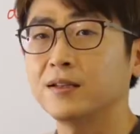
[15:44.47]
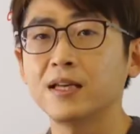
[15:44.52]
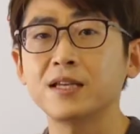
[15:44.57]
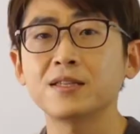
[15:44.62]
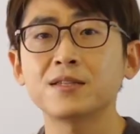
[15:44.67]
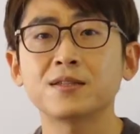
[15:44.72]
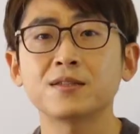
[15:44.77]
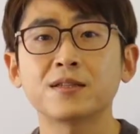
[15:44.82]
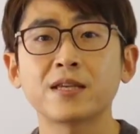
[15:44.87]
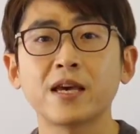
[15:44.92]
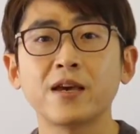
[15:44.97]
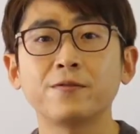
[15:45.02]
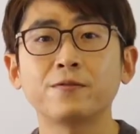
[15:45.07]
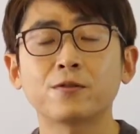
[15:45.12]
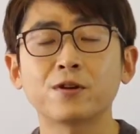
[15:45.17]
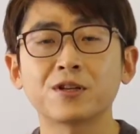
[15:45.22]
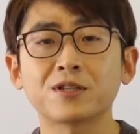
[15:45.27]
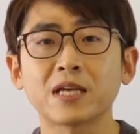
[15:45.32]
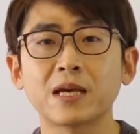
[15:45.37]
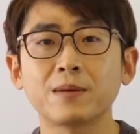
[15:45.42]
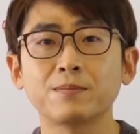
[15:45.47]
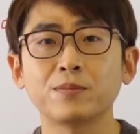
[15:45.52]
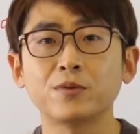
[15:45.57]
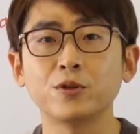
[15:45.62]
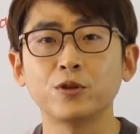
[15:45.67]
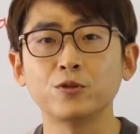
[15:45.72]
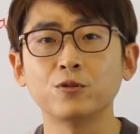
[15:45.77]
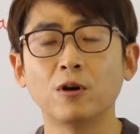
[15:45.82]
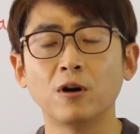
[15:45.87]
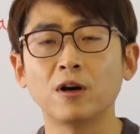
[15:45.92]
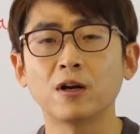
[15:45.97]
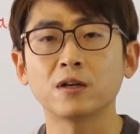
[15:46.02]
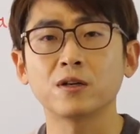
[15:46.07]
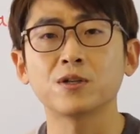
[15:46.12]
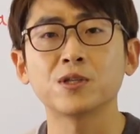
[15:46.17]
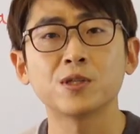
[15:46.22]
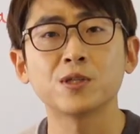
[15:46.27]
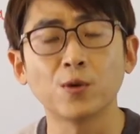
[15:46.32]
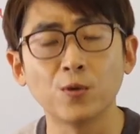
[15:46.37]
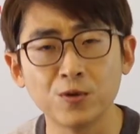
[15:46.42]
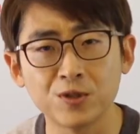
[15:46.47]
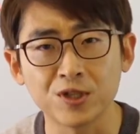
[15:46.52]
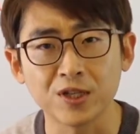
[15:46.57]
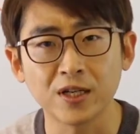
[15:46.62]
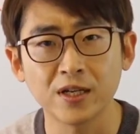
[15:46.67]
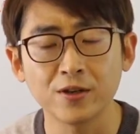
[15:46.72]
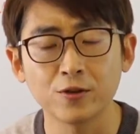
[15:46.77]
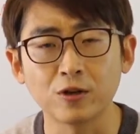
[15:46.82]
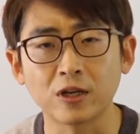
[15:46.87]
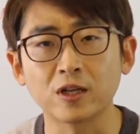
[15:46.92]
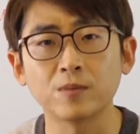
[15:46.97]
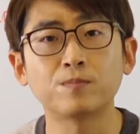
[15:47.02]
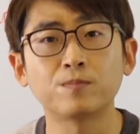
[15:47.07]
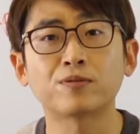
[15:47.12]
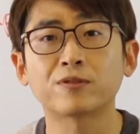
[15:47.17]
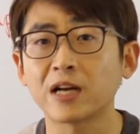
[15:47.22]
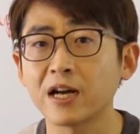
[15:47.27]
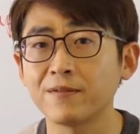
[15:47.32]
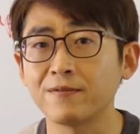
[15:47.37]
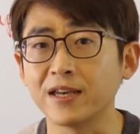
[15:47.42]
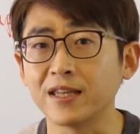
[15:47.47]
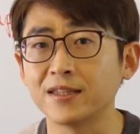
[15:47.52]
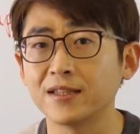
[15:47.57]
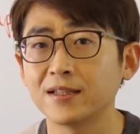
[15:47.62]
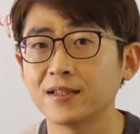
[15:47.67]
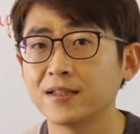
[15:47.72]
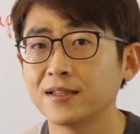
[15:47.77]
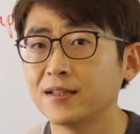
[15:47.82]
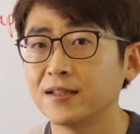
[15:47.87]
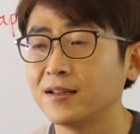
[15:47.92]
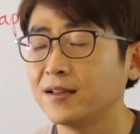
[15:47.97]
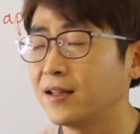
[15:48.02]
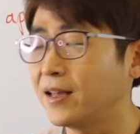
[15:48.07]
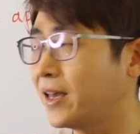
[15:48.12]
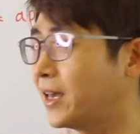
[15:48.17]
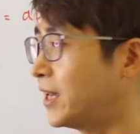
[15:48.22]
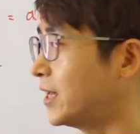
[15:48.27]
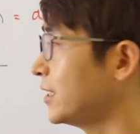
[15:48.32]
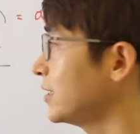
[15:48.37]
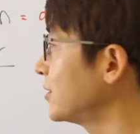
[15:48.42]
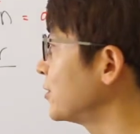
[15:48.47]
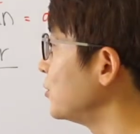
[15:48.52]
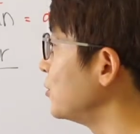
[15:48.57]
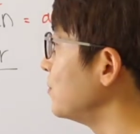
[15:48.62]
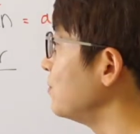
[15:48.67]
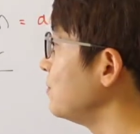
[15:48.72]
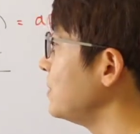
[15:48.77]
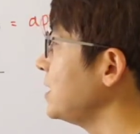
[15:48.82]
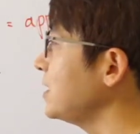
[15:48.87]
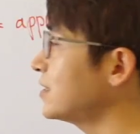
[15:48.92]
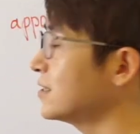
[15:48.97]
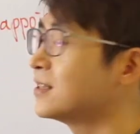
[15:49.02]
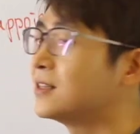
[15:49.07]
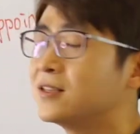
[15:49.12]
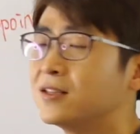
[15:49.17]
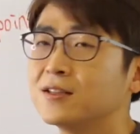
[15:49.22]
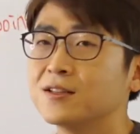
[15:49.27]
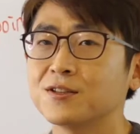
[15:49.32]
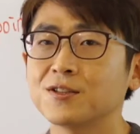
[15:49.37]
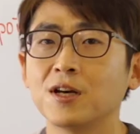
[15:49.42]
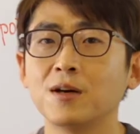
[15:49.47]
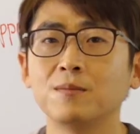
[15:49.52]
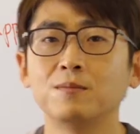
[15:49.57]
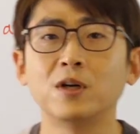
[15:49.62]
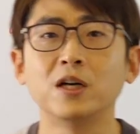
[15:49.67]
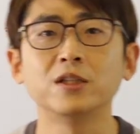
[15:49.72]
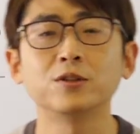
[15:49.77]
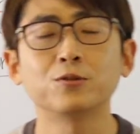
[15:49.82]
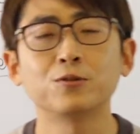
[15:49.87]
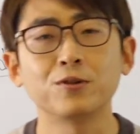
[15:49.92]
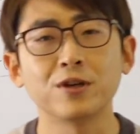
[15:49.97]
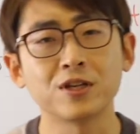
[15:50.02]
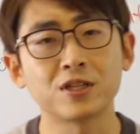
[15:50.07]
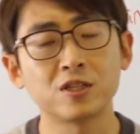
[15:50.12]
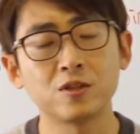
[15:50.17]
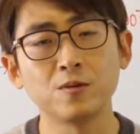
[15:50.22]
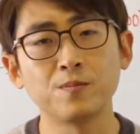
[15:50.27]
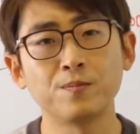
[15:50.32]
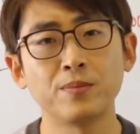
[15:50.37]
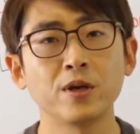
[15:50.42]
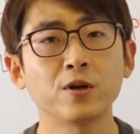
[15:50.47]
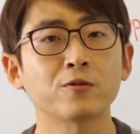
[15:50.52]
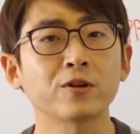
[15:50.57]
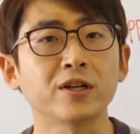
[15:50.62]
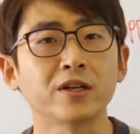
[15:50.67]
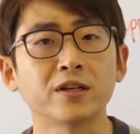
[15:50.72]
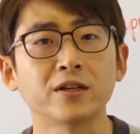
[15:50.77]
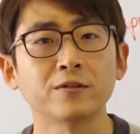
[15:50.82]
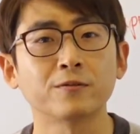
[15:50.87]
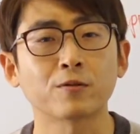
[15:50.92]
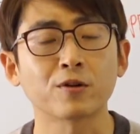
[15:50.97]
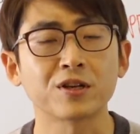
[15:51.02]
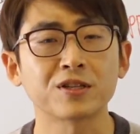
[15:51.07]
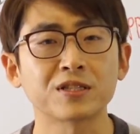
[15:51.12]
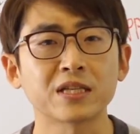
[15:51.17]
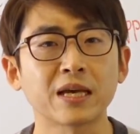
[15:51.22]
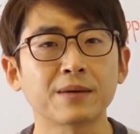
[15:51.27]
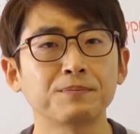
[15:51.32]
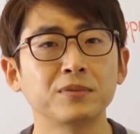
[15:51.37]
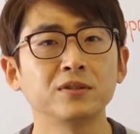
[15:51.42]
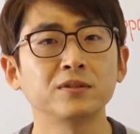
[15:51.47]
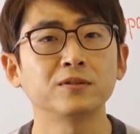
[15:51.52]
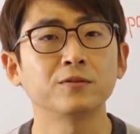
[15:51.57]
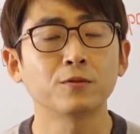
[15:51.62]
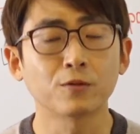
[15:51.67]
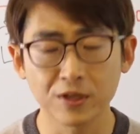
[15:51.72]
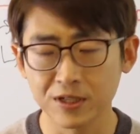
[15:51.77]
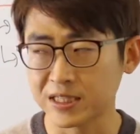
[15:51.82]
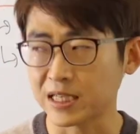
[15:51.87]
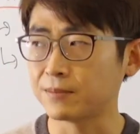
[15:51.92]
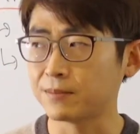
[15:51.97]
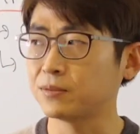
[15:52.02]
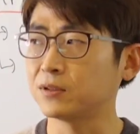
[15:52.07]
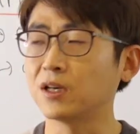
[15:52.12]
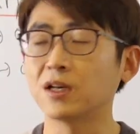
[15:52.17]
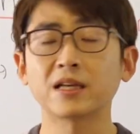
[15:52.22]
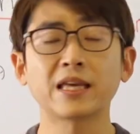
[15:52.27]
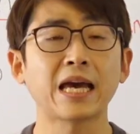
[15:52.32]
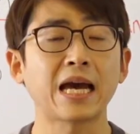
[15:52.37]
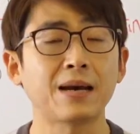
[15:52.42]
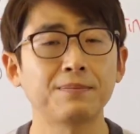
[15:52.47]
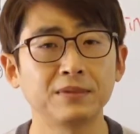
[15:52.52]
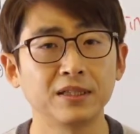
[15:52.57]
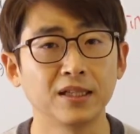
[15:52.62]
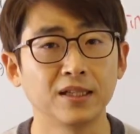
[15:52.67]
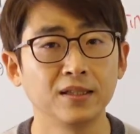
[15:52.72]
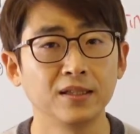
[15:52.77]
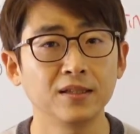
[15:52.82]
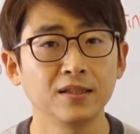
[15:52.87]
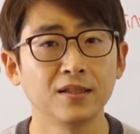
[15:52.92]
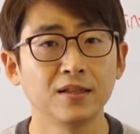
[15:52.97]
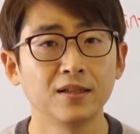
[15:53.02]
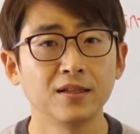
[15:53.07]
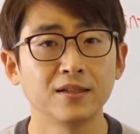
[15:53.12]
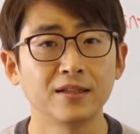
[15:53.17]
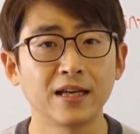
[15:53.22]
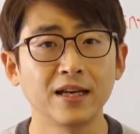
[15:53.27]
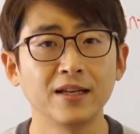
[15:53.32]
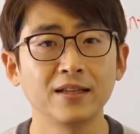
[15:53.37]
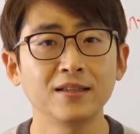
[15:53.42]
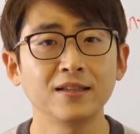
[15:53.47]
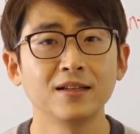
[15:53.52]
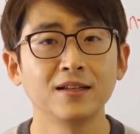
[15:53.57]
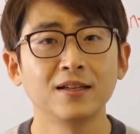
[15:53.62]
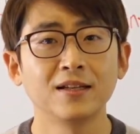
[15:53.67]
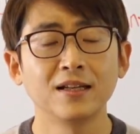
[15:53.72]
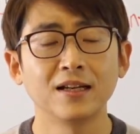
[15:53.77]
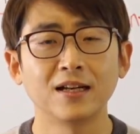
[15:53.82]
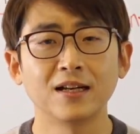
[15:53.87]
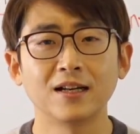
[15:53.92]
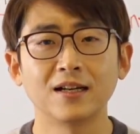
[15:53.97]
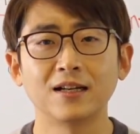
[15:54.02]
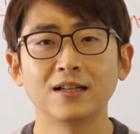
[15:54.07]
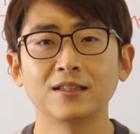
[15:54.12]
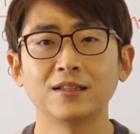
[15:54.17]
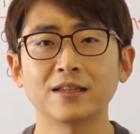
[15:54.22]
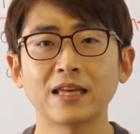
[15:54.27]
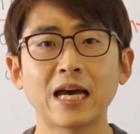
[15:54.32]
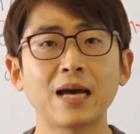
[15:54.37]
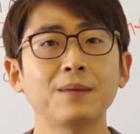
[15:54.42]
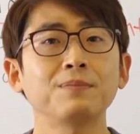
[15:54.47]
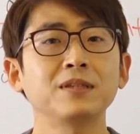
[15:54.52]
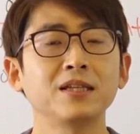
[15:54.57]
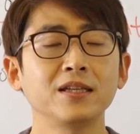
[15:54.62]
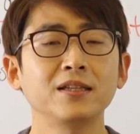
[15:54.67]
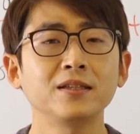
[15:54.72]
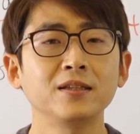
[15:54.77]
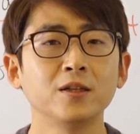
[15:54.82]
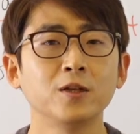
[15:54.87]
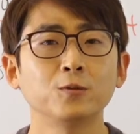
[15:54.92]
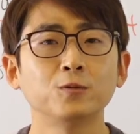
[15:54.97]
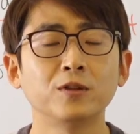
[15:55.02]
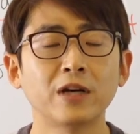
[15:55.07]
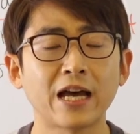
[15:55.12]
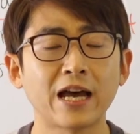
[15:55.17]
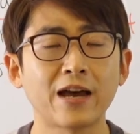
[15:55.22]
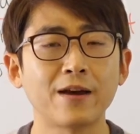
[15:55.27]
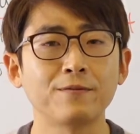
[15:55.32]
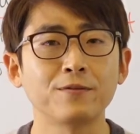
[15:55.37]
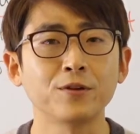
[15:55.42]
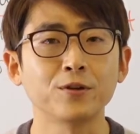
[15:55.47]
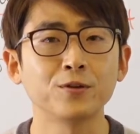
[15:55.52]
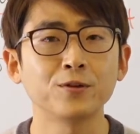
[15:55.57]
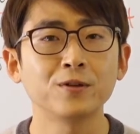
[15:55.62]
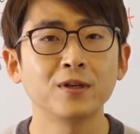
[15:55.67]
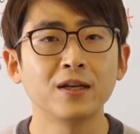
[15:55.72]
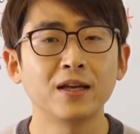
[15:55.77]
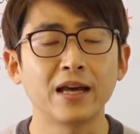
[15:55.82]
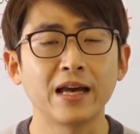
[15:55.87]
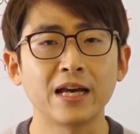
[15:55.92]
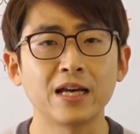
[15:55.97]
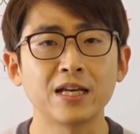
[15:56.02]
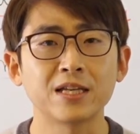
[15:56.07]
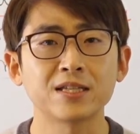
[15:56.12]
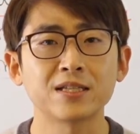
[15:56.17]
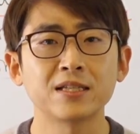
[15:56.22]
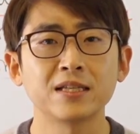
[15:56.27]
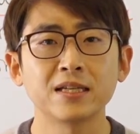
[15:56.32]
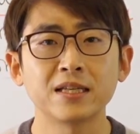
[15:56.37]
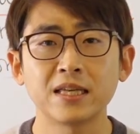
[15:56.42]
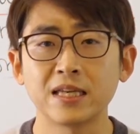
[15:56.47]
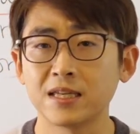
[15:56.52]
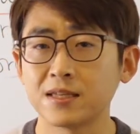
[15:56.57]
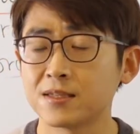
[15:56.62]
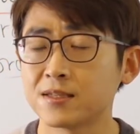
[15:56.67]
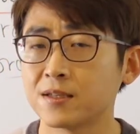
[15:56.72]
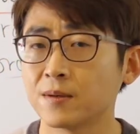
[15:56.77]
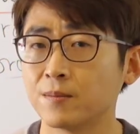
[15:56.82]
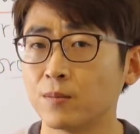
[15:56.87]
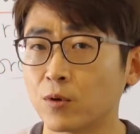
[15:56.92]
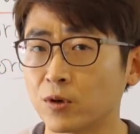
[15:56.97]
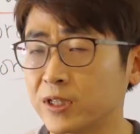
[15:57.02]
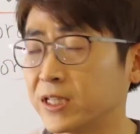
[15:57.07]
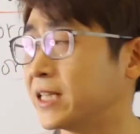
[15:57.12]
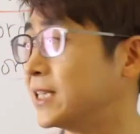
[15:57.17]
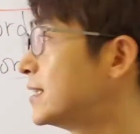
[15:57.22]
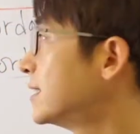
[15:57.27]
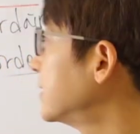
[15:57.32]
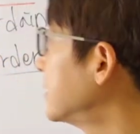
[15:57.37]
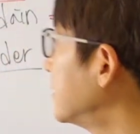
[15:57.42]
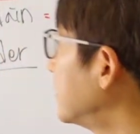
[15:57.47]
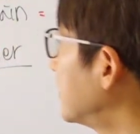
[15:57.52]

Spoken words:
Let's say, for example, you are a soldier, you are a private, and you meet someone who is superior, for example, a captain, then the captain will have you as his subordinate,